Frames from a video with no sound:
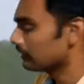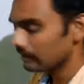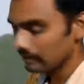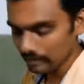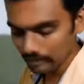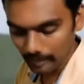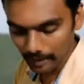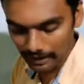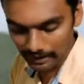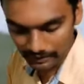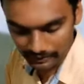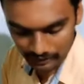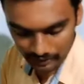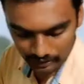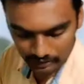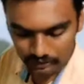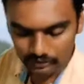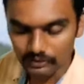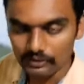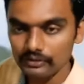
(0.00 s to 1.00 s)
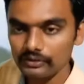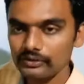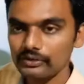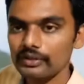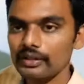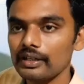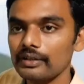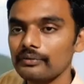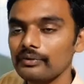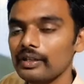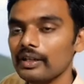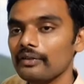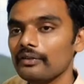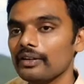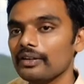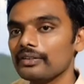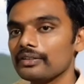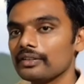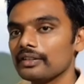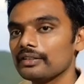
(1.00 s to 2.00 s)
remaining circuits that we have
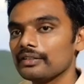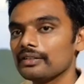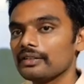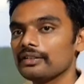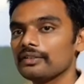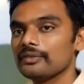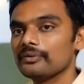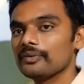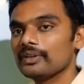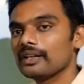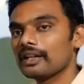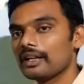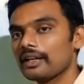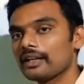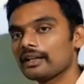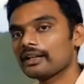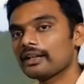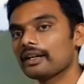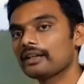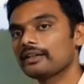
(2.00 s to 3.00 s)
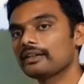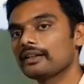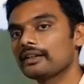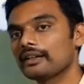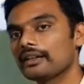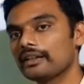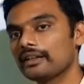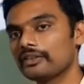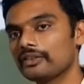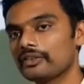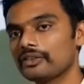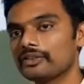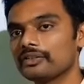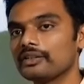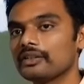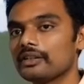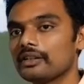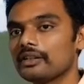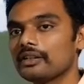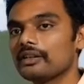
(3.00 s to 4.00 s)
discussed is we connect either a
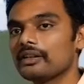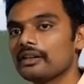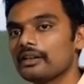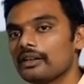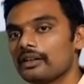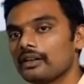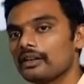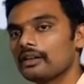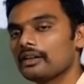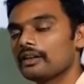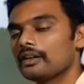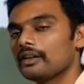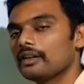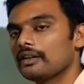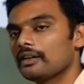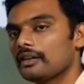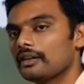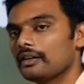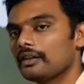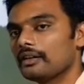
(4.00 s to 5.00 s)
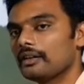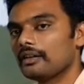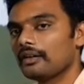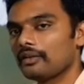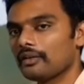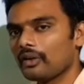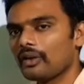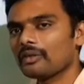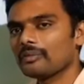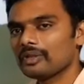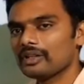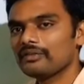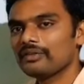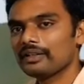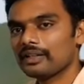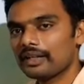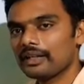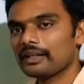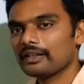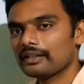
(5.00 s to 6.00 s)
resistor. Normally we
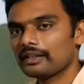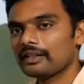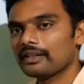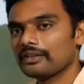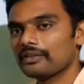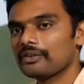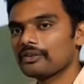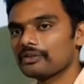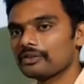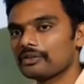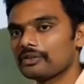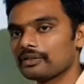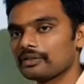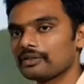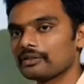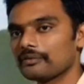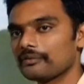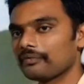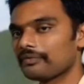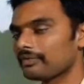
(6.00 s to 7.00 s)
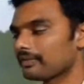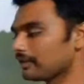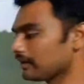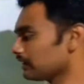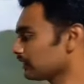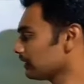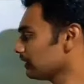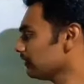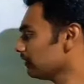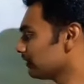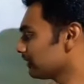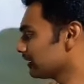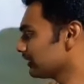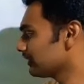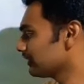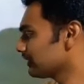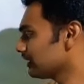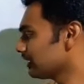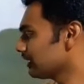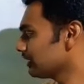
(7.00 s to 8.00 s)
connect a resistor, okay, for the
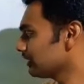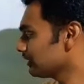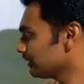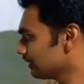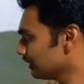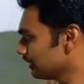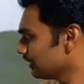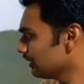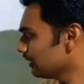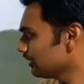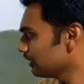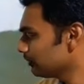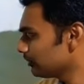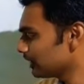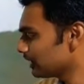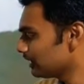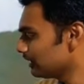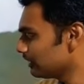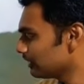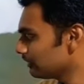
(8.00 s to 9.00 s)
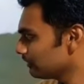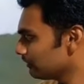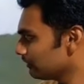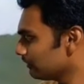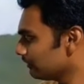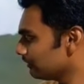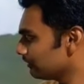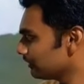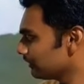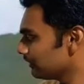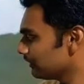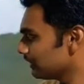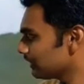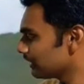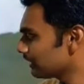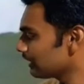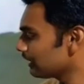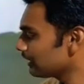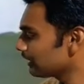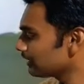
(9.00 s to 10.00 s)
study, but here we are
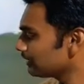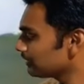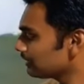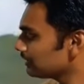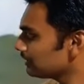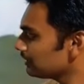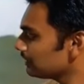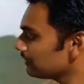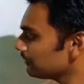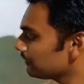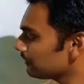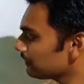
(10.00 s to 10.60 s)
connecting a